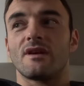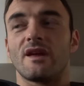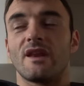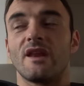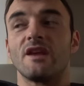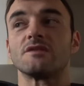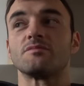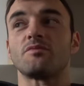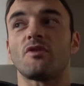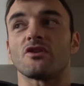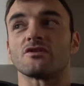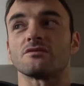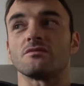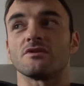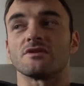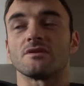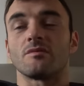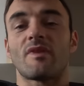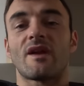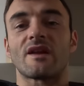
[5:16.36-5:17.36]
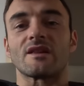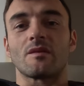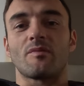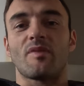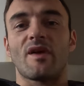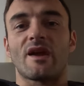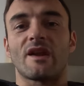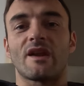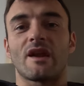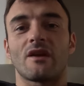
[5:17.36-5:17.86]
it is possible to blank the
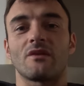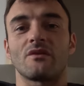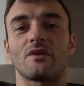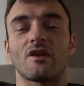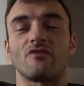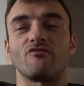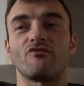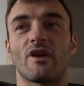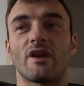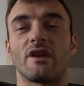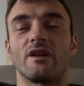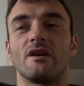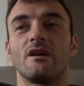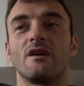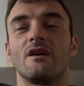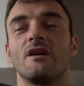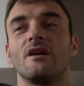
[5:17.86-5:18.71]
pain out and run.